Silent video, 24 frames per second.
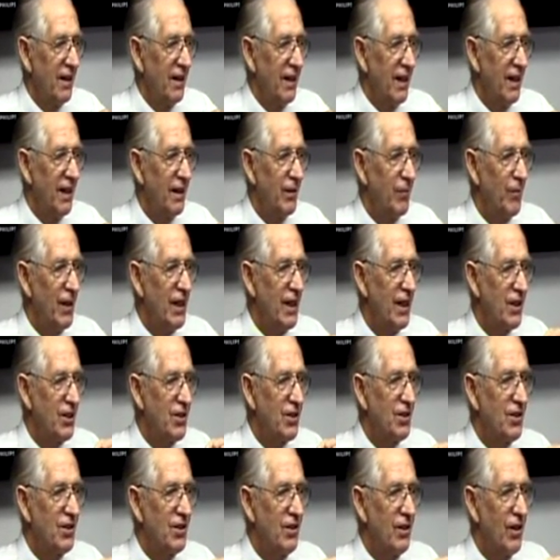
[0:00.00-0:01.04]
and it
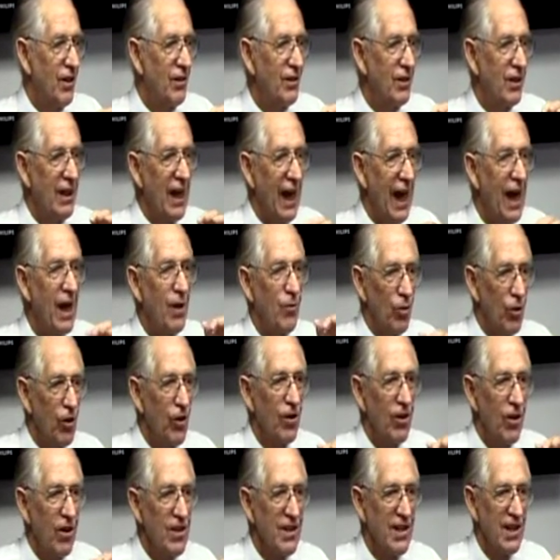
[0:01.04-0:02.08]
means, you know, you can't
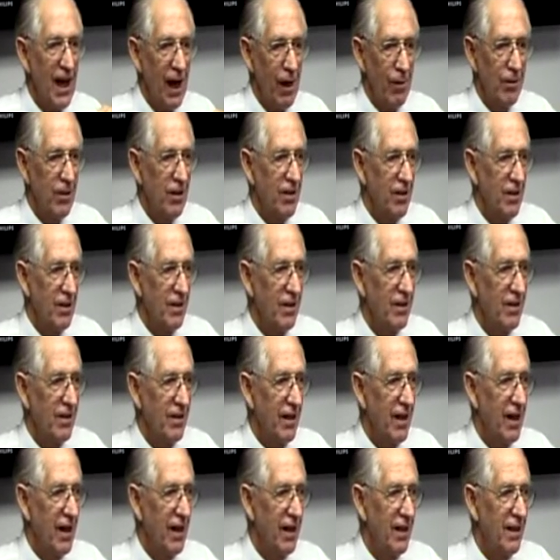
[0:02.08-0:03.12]
work on Sabbath,
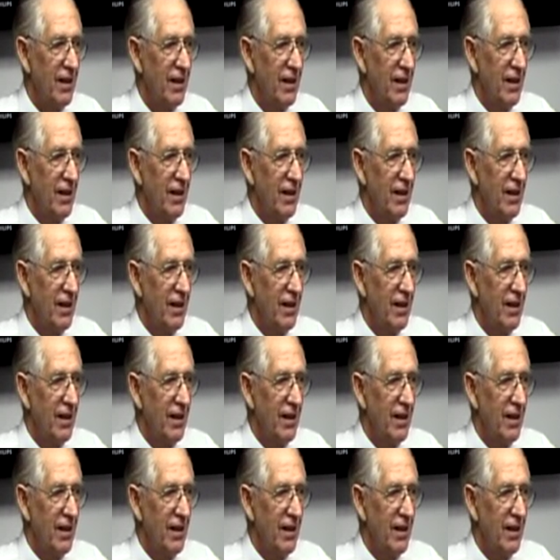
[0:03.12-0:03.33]
right?